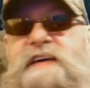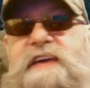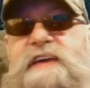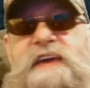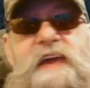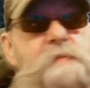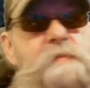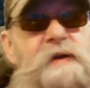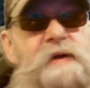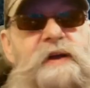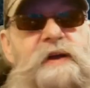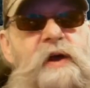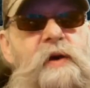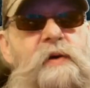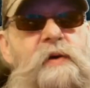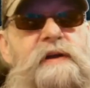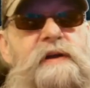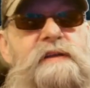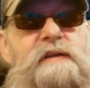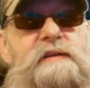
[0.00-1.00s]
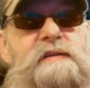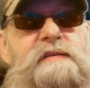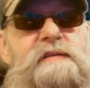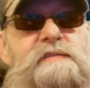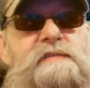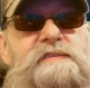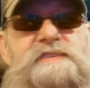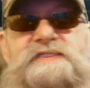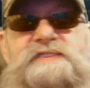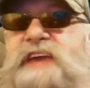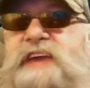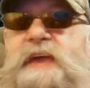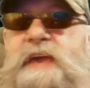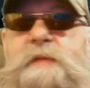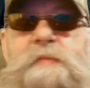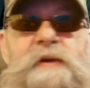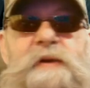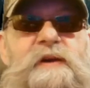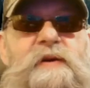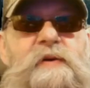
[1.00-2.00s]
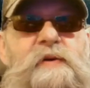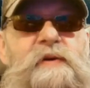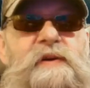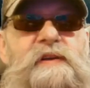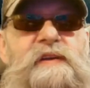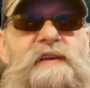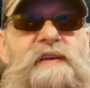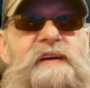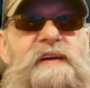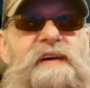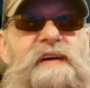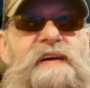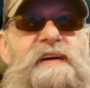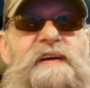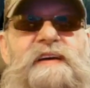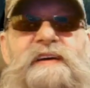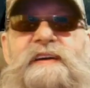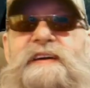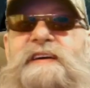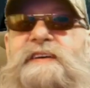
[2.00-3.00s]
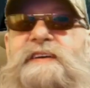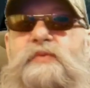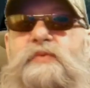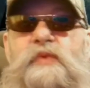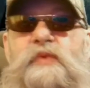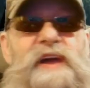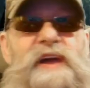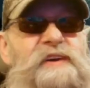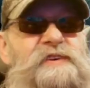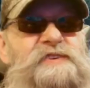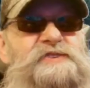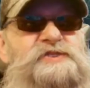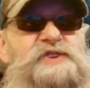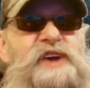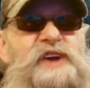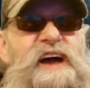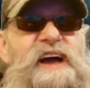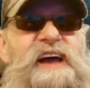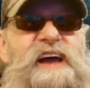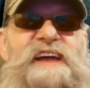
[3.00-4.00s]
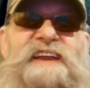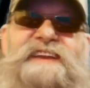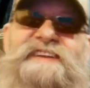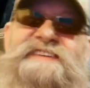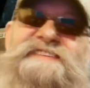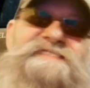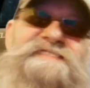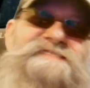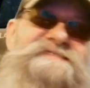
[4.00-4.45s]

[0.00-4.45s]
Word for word: keep it going. Just keep it going. Rain or shine,